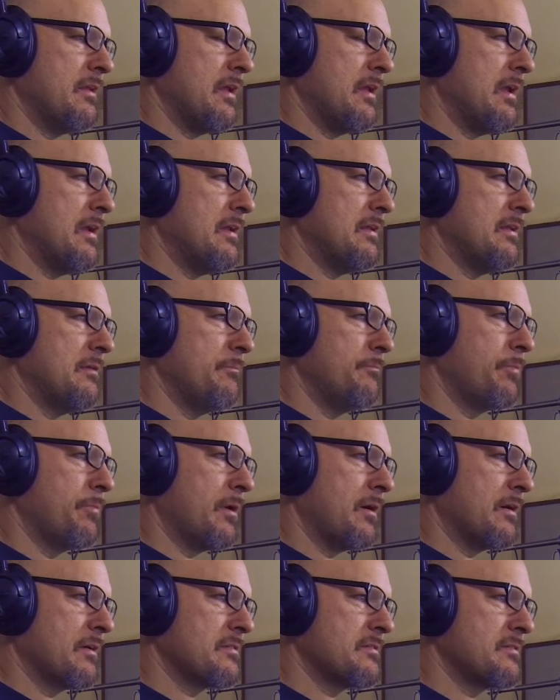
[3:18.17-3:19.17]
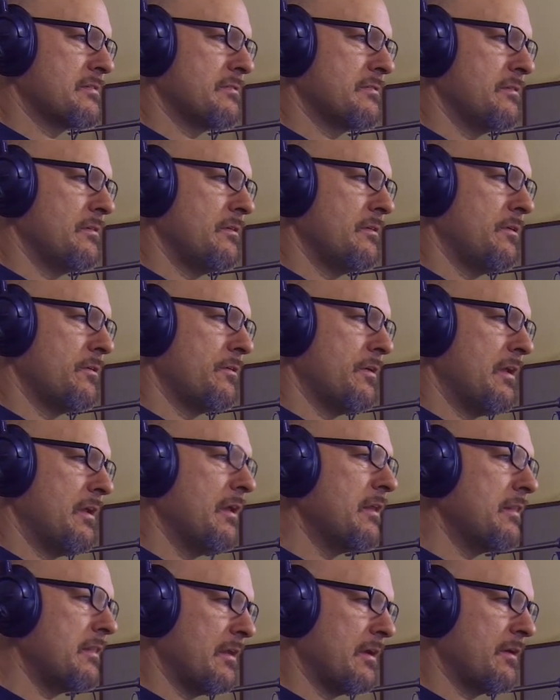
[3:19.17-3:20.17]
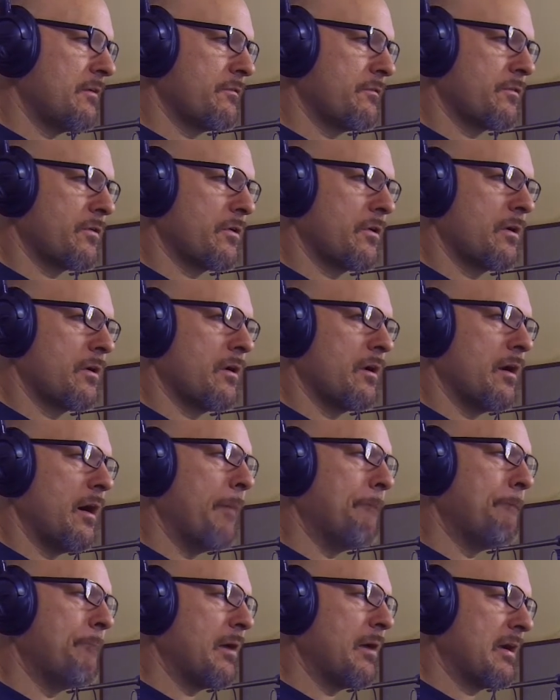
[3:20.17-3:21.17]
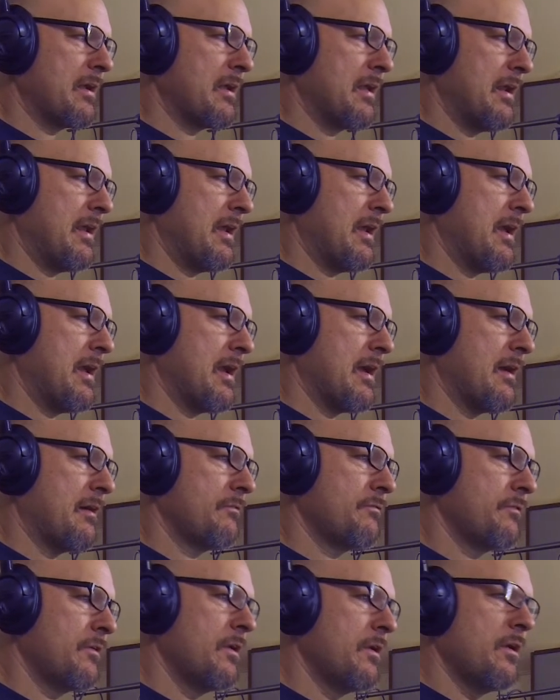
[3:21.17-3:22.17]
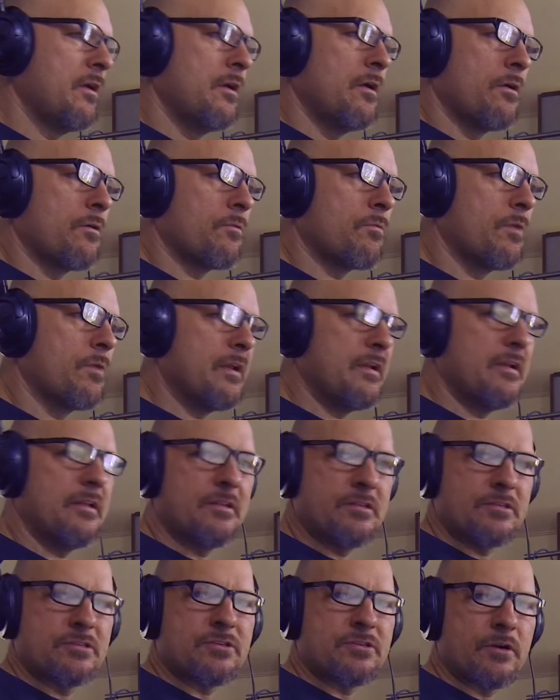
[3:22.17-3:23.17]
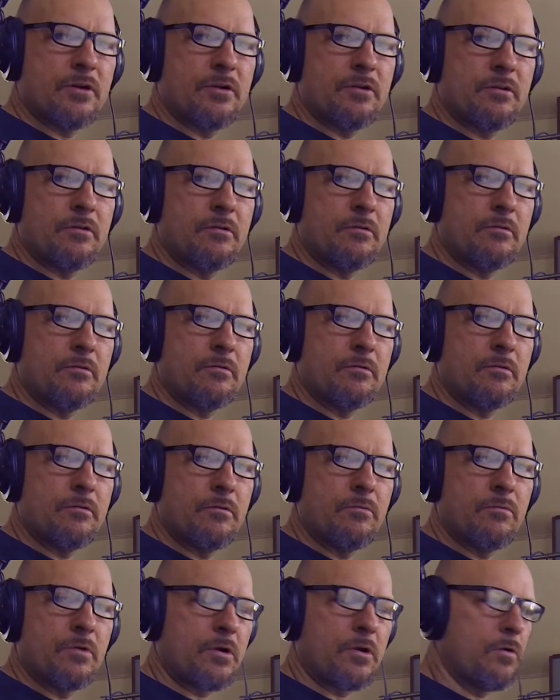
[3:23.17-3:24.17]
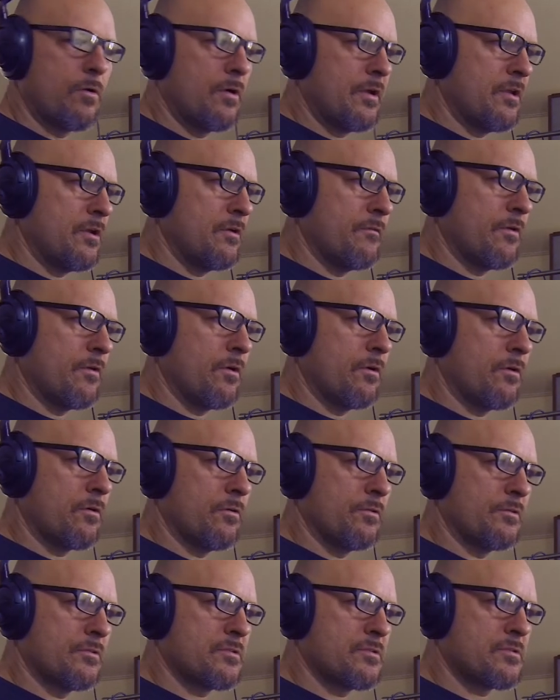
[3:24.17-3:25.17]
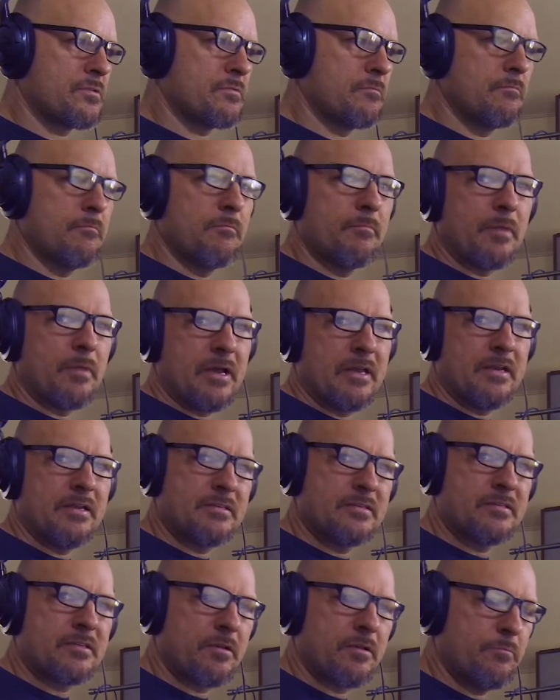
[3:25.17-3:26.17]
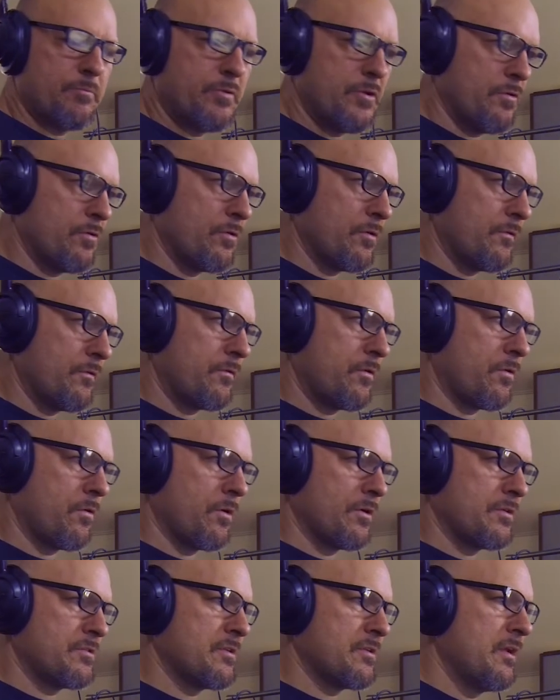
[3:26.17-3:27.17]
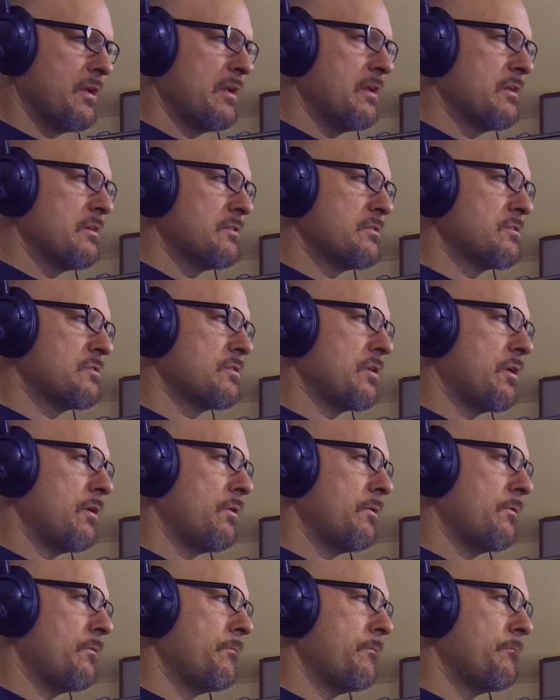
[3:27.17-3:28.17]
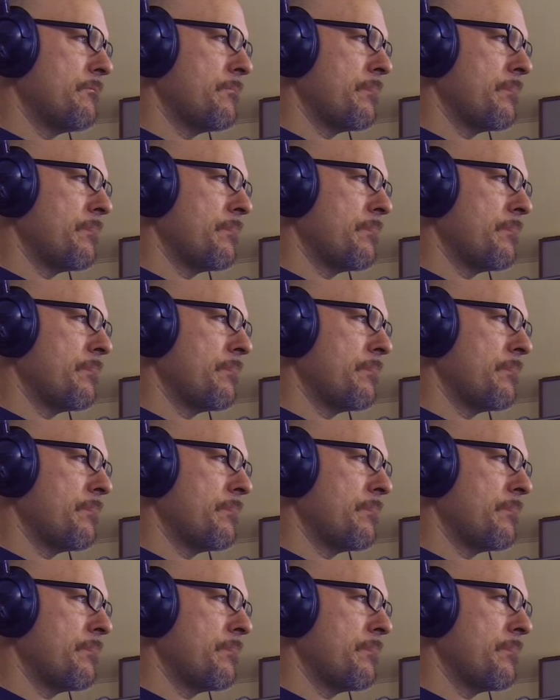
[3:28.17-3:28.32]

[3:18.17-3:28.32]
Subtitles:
$80, you're in there for a buck and a half, ready to start recording your vocals, minus computer, of course. So